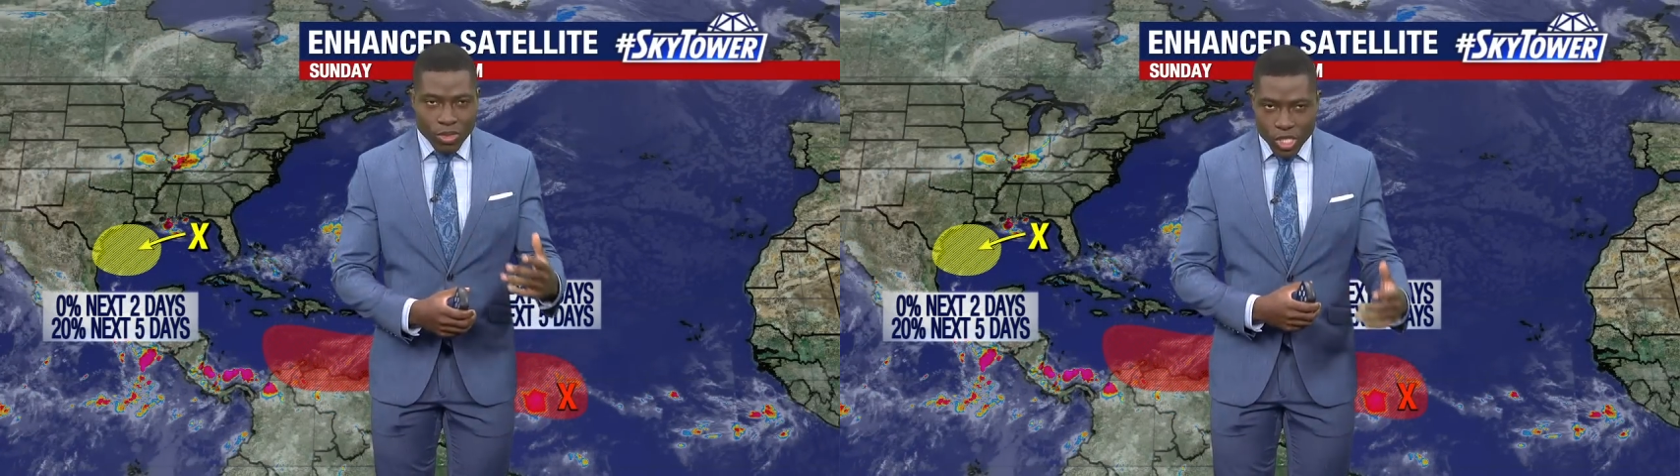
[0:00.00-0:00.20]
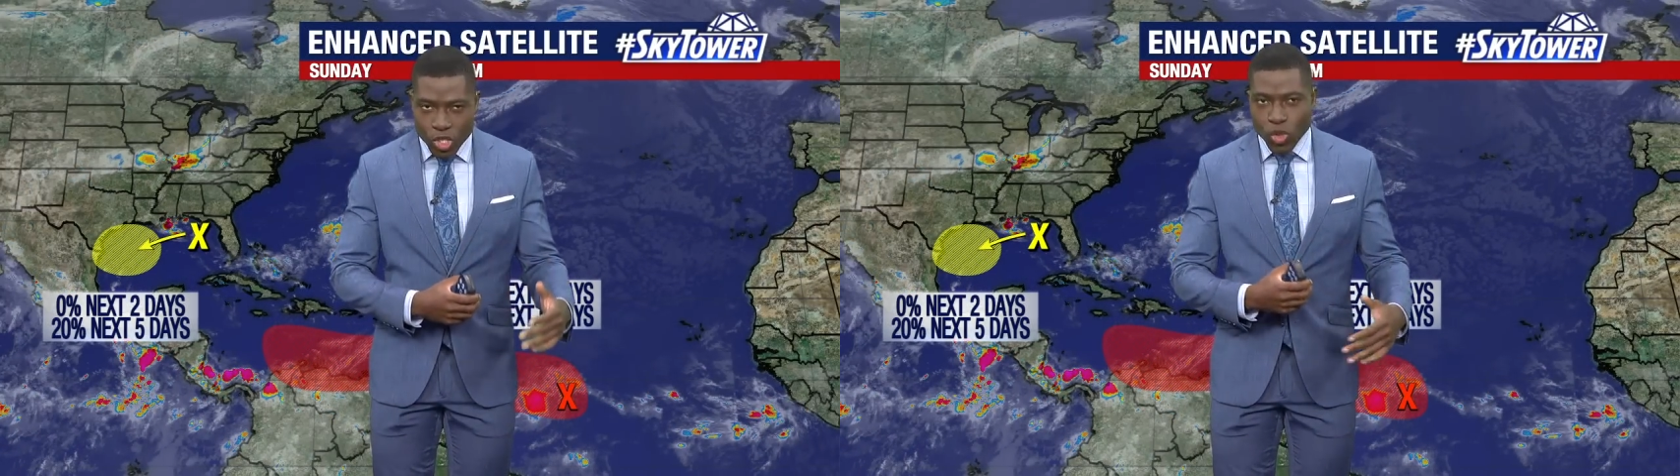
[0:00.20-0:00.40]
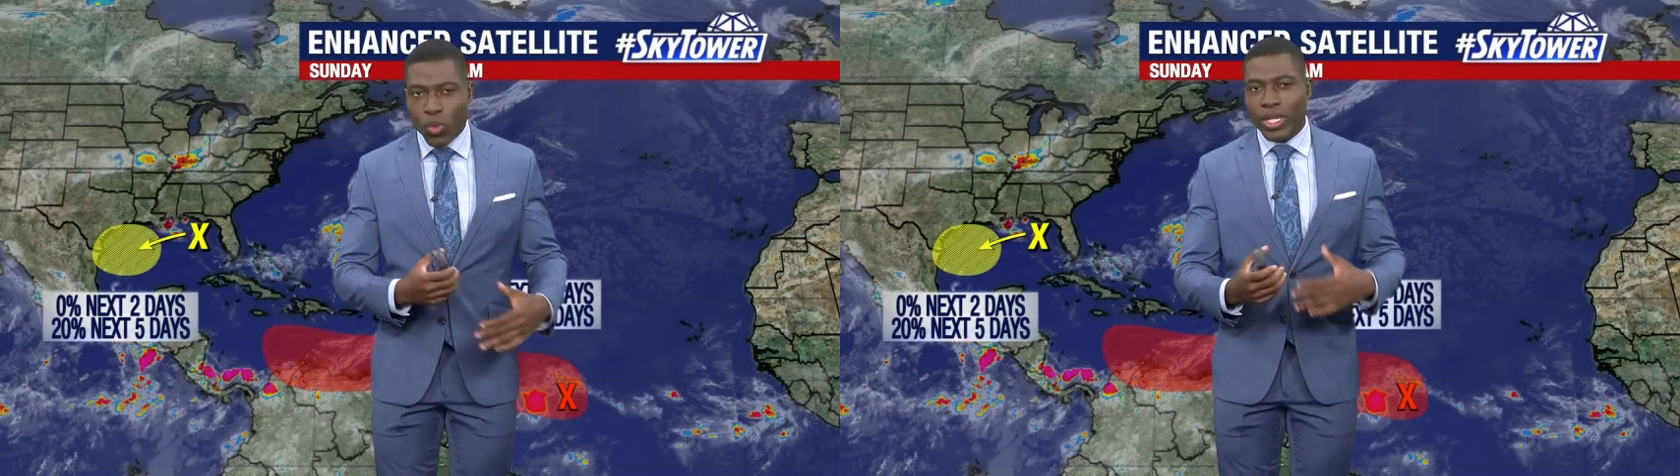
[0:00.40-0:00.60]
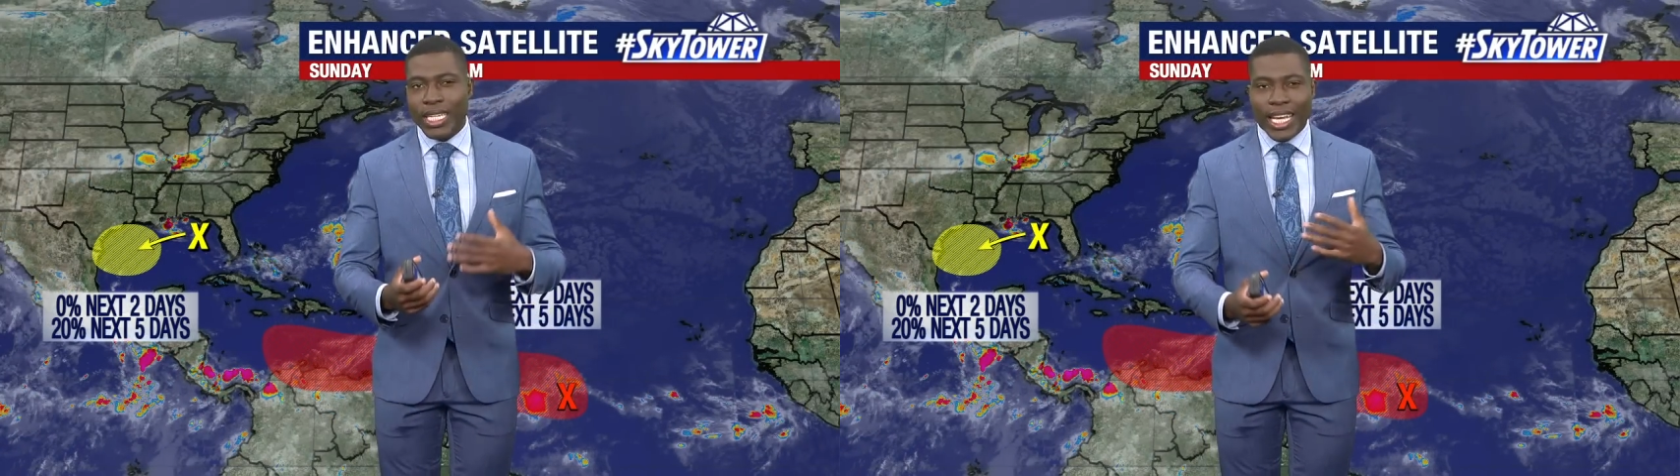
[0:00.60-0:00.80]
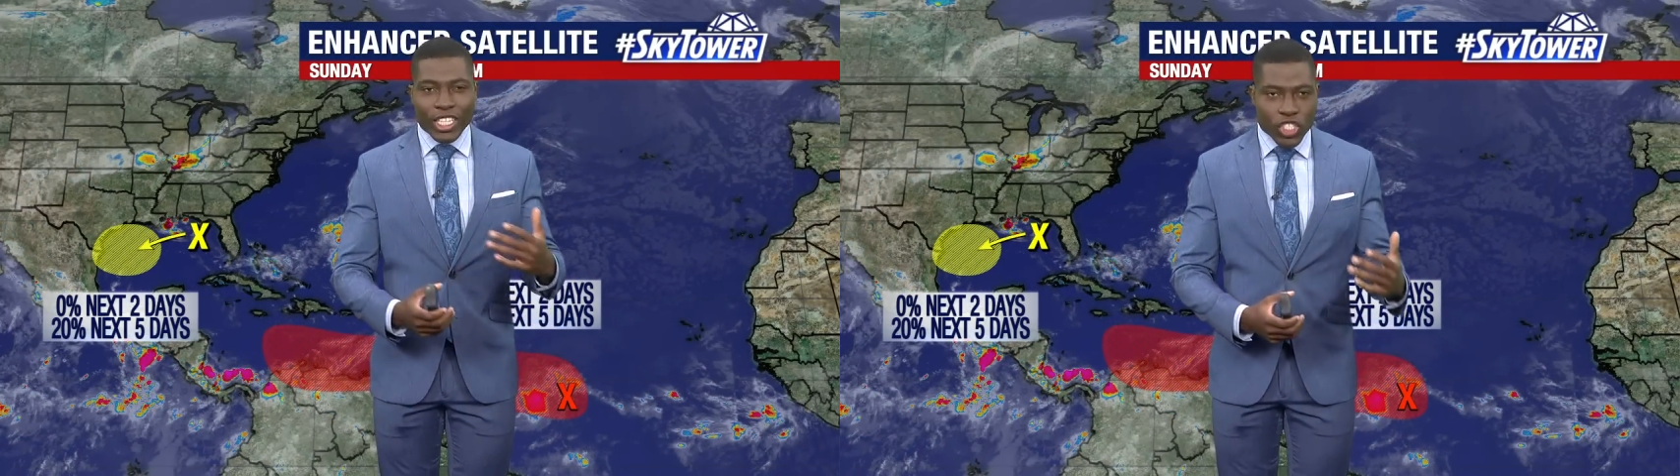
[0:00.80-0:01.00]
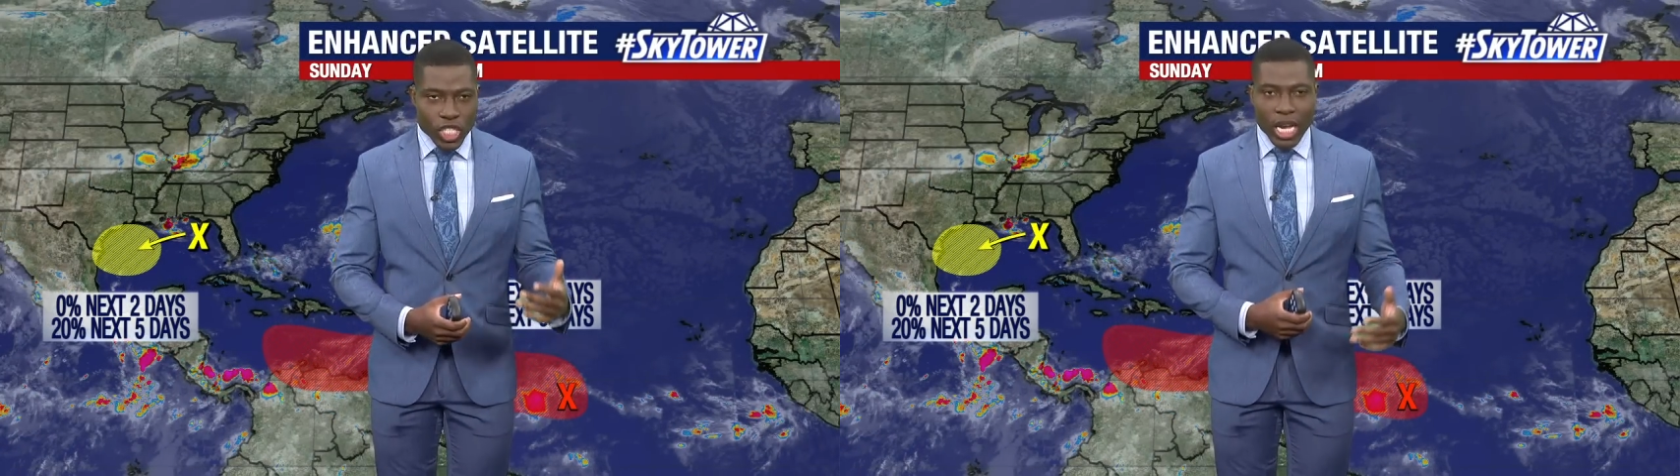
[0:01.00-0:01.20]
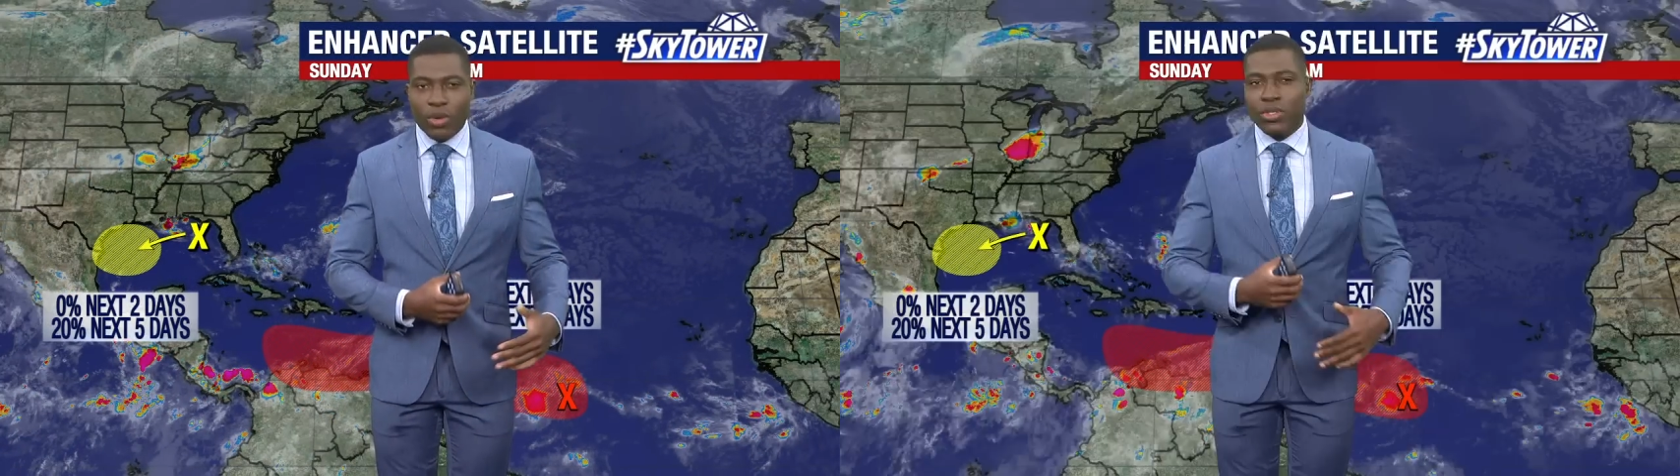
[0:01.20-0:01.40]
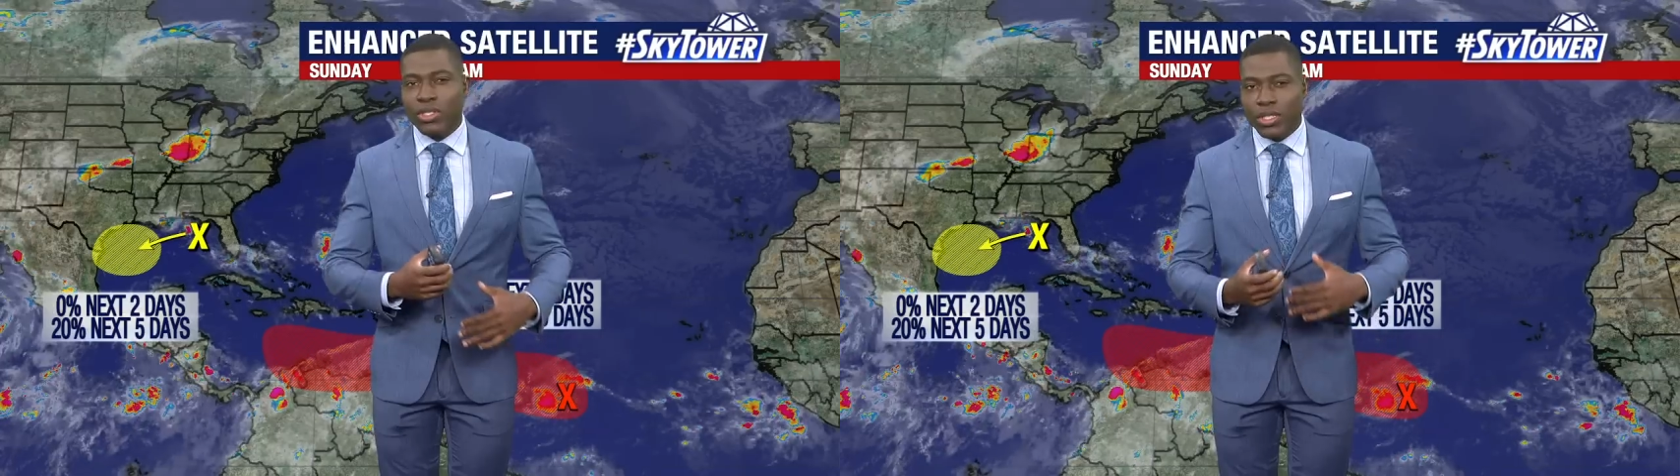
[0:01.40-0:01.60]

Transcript: disorganized showers